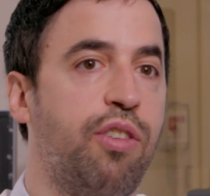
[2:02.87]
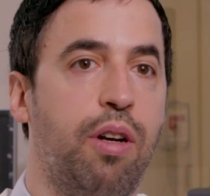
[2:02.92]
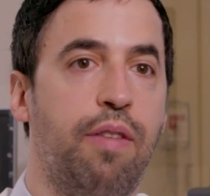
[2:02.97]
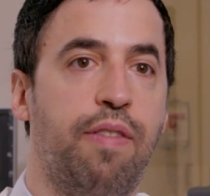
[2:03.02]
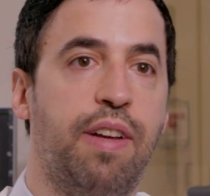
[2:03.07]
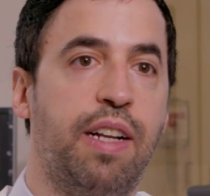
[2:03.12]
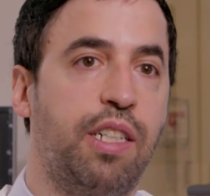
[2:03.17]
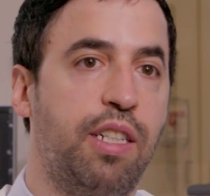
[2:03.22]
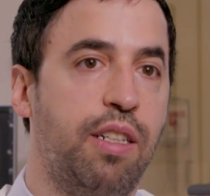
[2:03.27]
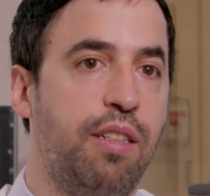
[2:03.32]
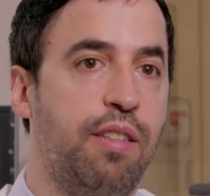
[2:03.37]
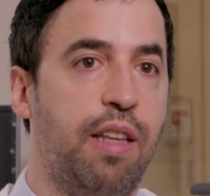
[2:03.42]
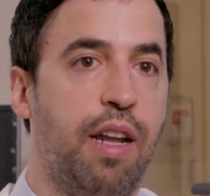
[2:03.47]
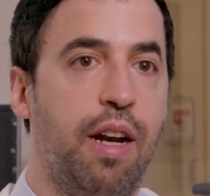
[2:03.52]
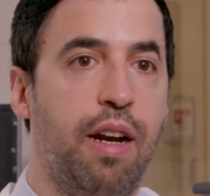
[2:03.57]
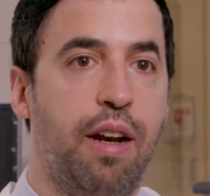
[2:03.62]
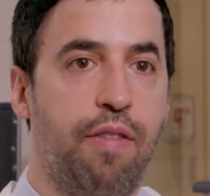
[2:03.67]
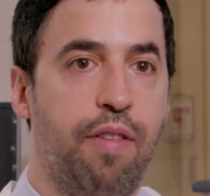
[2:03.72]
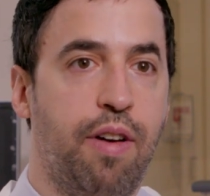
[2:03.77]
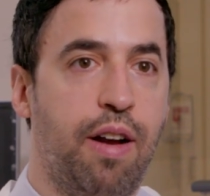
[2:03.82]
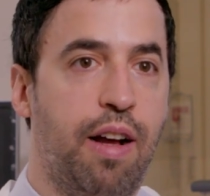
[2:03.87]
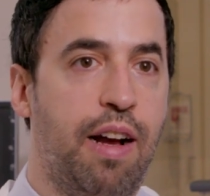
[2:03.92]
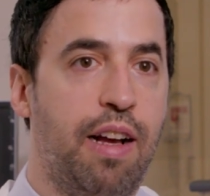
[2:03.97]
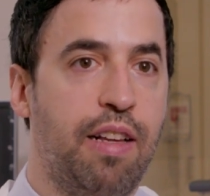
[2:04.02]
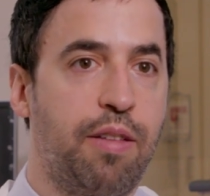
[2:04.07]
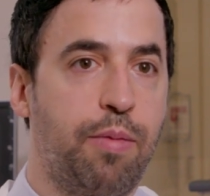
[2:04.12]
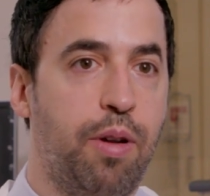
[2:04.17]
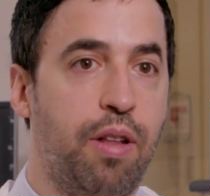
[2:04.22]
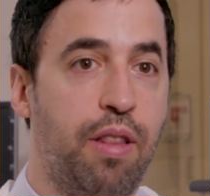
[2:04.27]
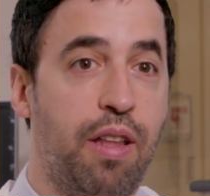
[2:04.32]
or interventions at a different
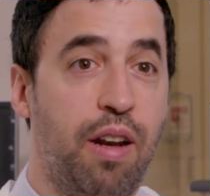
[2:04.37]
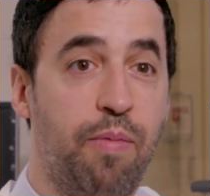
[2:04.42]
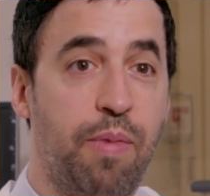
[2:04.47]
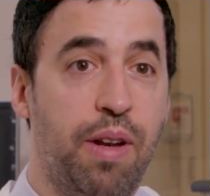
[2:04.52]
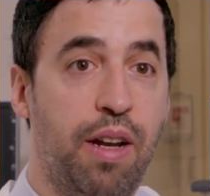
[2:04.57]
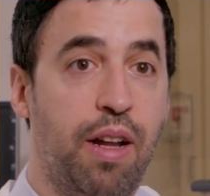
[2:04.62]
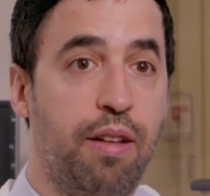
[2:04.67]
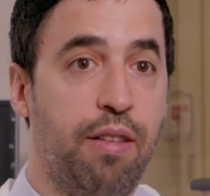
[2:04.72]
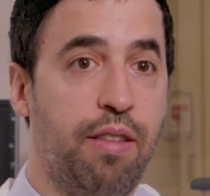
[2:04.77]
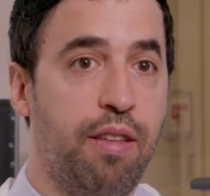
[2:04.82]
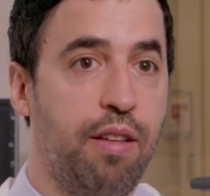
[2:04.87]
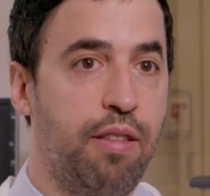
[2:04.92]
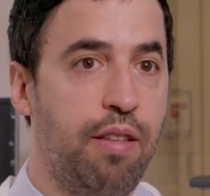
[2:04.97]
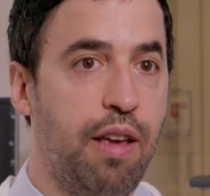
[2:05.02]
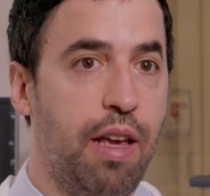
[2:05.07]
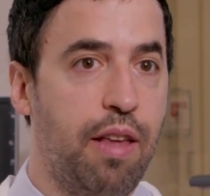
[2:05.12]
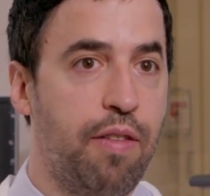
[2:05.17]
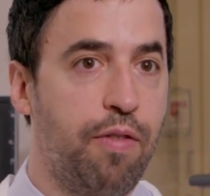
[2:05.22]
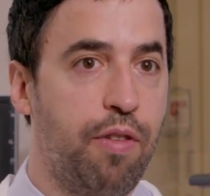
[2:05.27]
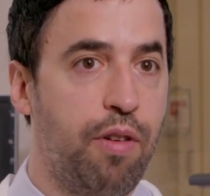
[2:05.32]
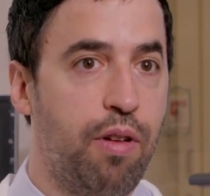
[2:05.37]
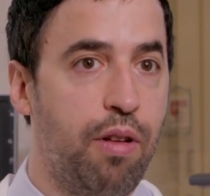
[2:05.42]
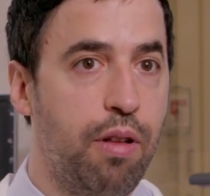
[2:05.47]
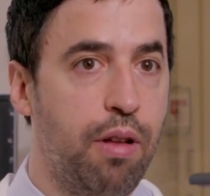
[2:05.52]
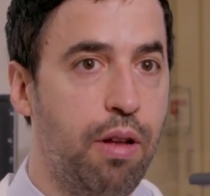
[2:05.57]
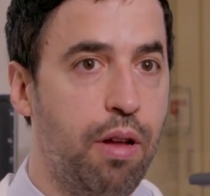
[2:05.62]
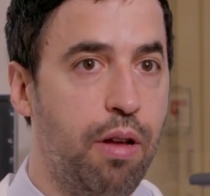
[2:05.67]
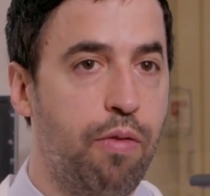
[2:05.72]
hospital that have been unsuccessful,